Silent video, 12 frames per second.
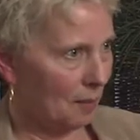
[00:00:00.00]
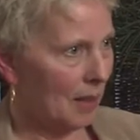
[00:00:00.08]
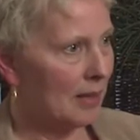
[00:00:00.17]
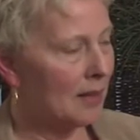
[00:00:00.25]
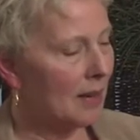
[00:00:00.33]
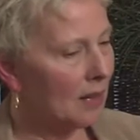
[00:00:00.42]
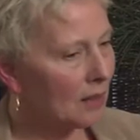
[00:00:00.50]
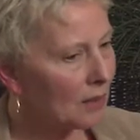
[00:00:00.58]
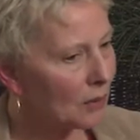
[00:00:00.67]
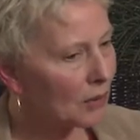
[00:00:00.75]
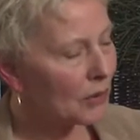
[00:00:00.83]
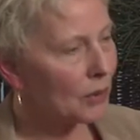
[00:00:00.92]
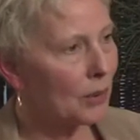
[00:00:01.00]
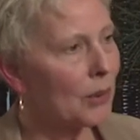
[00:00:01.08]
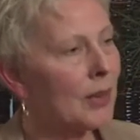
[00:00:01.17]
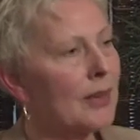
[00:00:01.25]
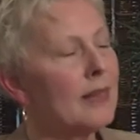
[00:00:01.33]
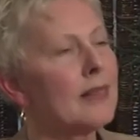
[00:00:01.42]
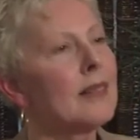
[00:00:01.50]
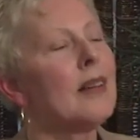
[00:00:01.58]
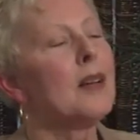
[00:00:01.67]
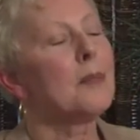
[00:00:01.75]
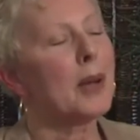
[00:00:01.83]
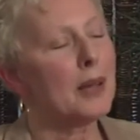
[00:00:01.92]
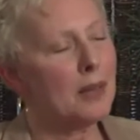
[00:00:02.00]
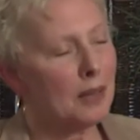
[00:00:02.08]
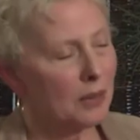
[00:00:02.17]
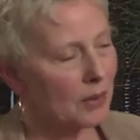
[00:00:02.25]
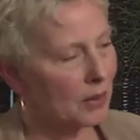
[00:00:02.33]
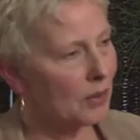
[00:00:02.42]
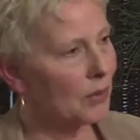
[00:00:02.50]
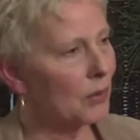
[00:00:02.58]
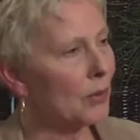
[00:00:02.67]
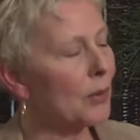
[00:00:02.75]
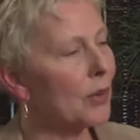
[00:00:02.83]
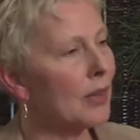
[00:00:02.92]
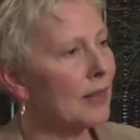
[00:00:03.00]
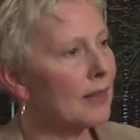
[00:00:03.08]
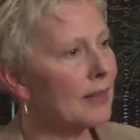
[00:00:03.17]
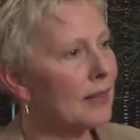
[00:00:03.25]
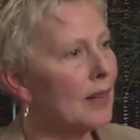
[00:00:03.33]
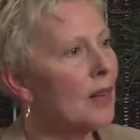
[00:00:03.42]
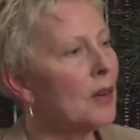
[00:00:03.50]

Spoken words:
By telling the stories, by hearing the stories,